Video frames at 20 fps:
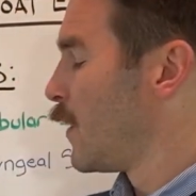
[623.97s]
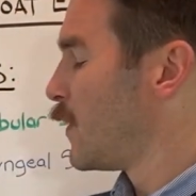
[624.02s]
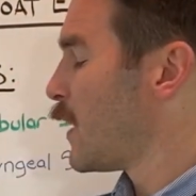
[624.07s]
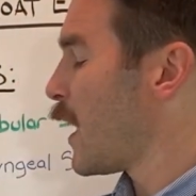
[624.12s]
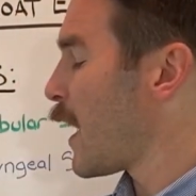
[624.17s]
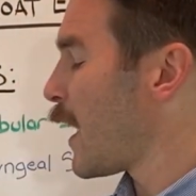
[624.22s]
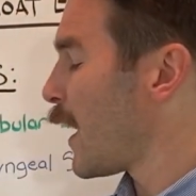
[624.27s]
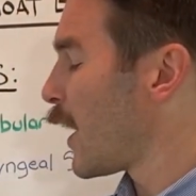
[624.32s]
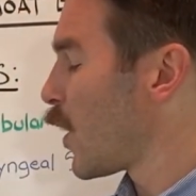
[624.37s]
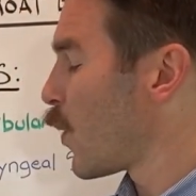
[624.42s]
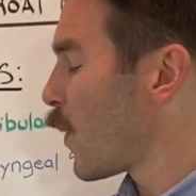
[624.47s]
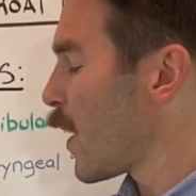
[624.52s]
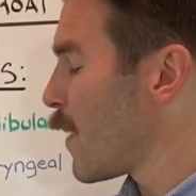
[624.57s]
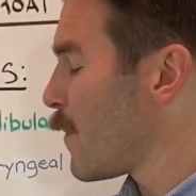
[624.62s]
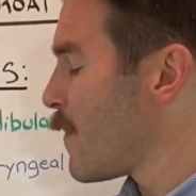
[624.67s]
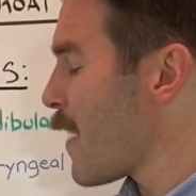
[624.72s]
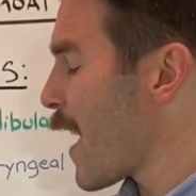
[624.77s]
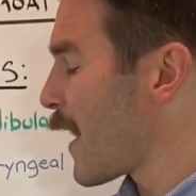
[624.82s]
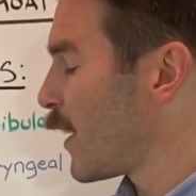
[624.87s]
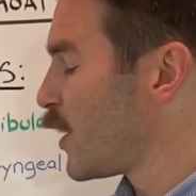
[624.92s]
The
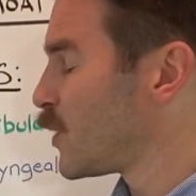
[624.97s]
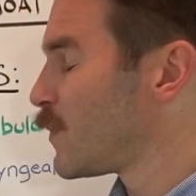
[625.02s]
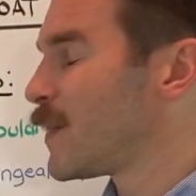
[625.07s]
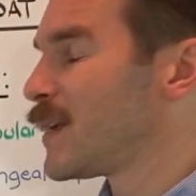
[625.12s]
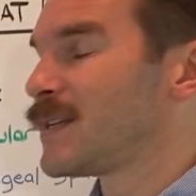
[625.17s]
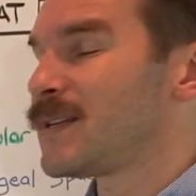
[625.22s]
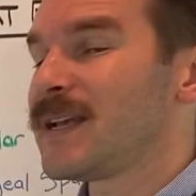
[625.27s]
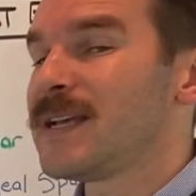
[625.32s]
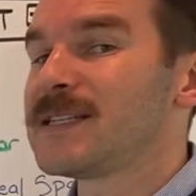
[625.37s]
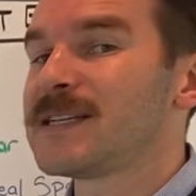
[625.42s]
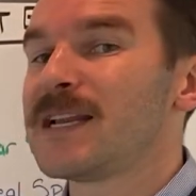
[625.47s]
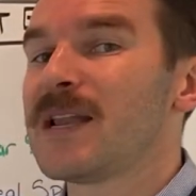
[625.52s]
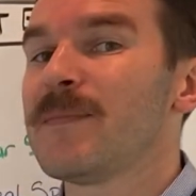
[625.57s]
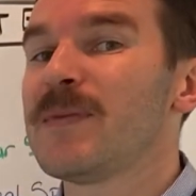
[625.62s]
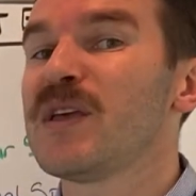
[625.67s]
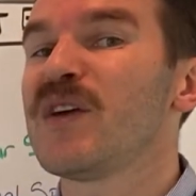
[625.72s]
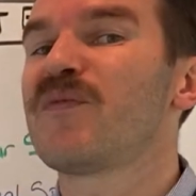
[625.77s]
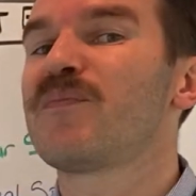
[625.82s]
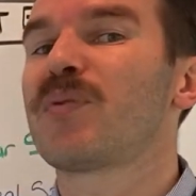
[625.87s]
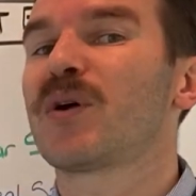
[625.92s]
airway management is going to
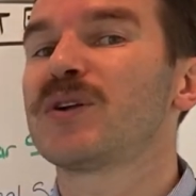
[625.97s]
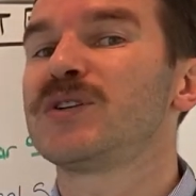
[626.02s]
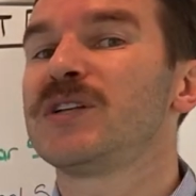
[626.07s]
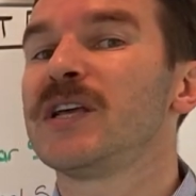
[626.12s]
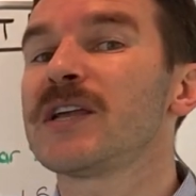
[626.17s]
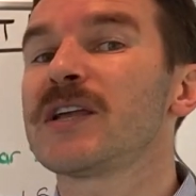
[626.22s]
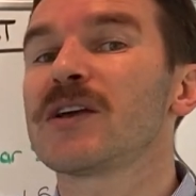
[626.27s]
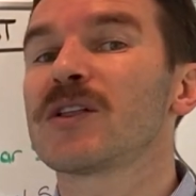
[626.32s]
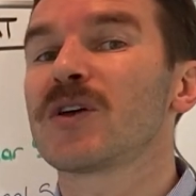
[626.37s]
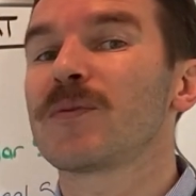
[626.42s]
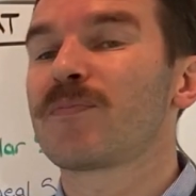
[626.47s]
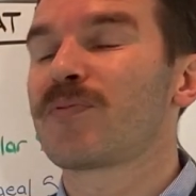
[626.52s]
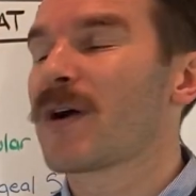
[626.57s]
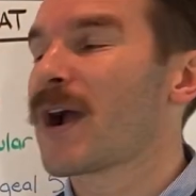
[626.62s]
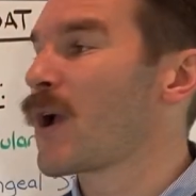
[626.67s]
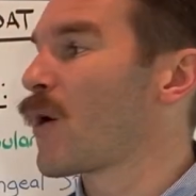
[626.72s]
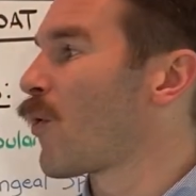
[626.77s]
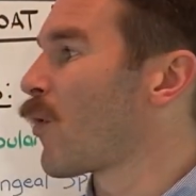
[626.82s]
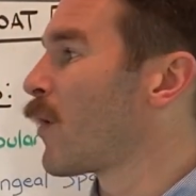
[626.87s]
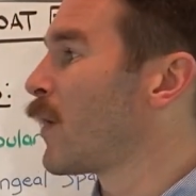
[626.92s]
be of particular
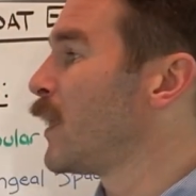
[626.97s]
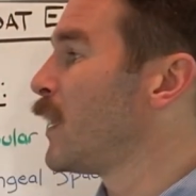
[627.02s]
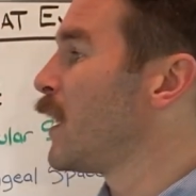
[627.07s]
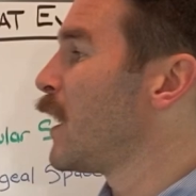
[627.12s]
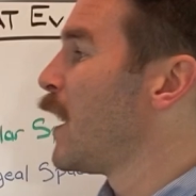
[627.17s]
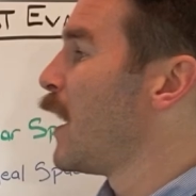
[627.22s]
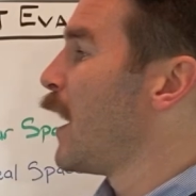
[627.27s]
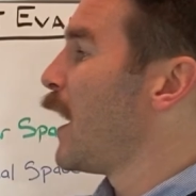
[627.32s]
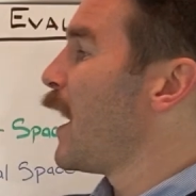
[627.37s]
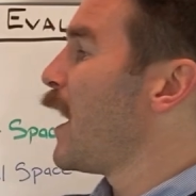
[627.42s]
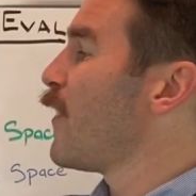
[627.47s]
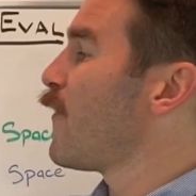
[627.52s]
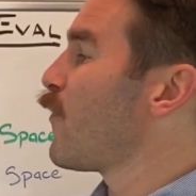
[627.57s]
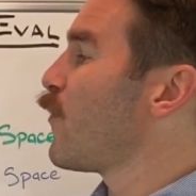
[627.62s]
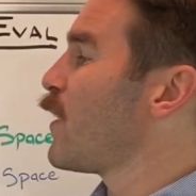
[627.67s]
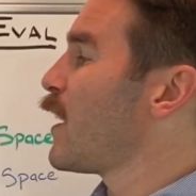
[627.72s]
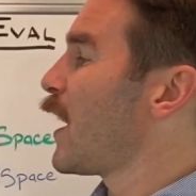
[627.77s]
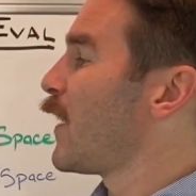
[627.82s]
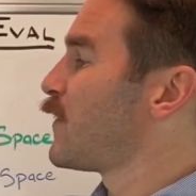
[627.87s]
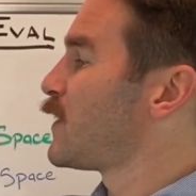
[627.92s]
priority if
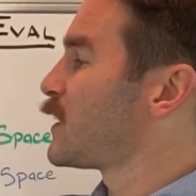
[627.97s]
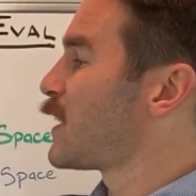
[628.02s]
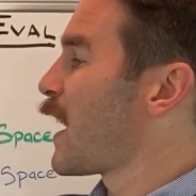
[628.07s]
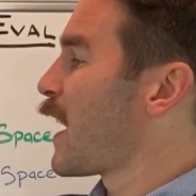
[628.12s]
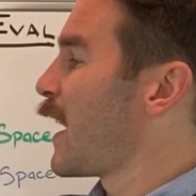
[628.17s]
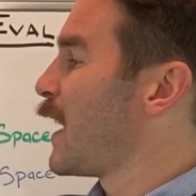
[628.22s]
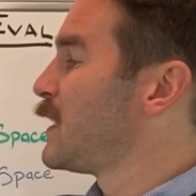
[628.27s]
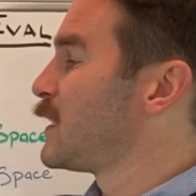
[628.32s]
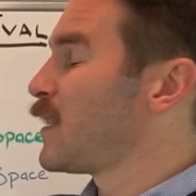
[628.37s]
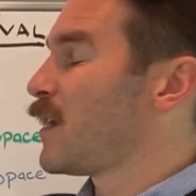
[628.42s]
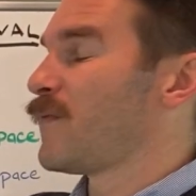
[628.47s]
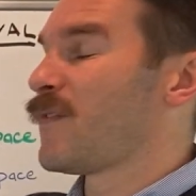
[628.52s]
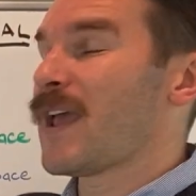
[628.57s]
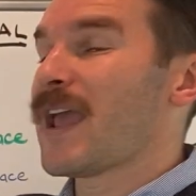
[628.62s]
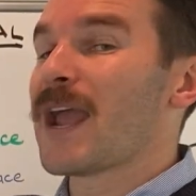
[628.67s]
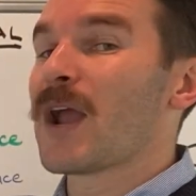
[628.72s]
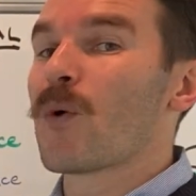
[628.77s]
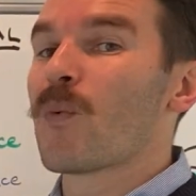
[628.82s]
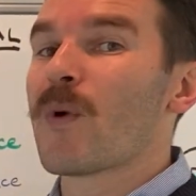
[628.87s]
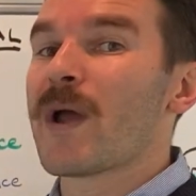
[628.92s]
we have signs of
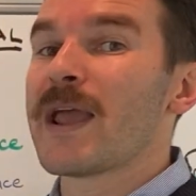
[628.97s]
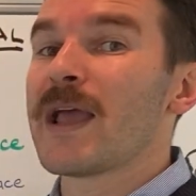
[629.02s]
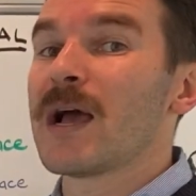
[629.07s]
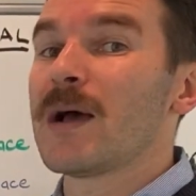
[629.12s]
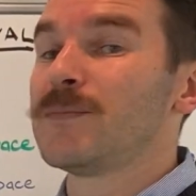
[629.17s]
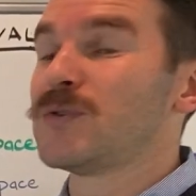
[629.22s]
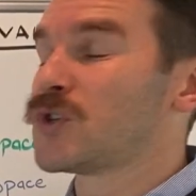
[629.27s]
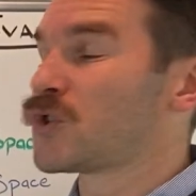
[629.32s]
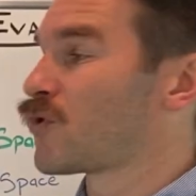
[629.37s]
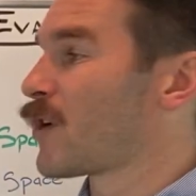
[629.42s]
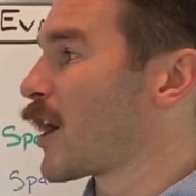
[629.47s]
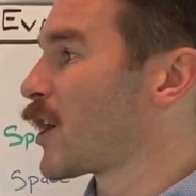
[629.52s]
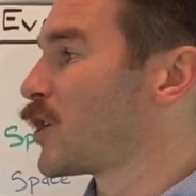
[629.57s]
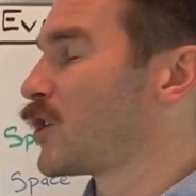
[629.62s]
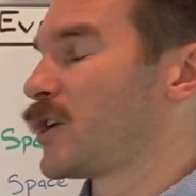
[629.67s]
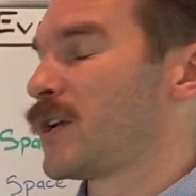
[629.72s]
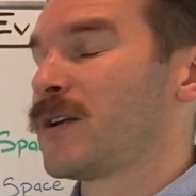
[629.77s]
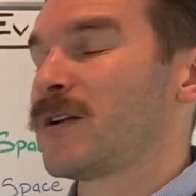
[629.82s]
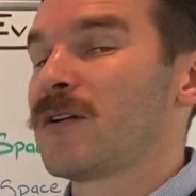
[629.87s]
airway obstruction.